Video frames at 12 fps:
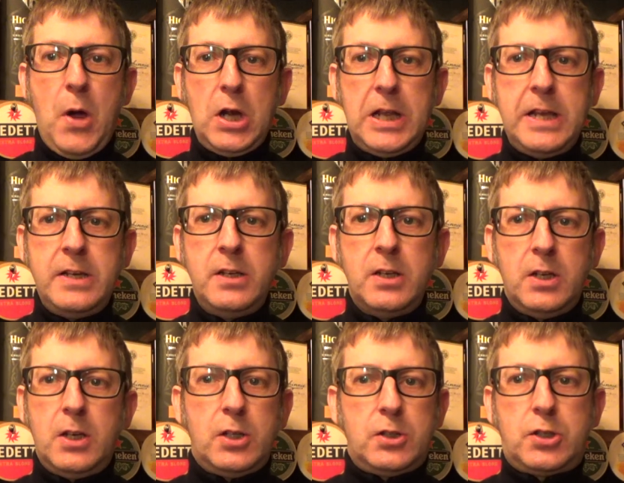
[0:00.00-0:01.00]
Berlin,
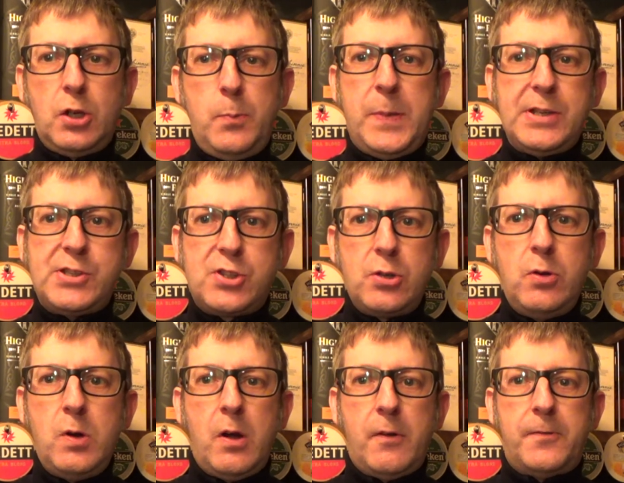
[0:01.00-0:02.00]
du bist
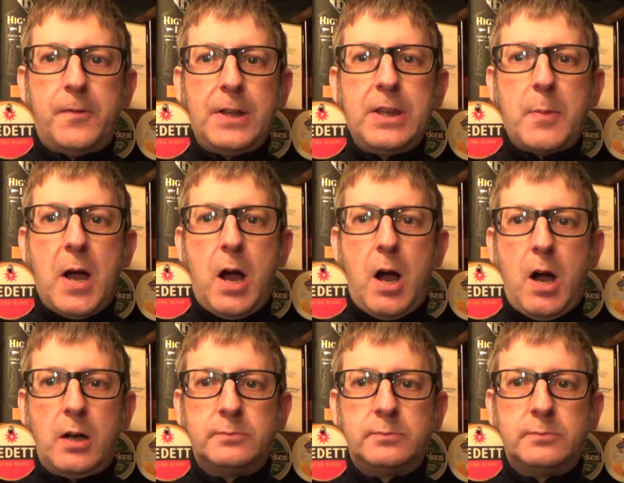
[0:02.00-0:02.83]
so wunderbar.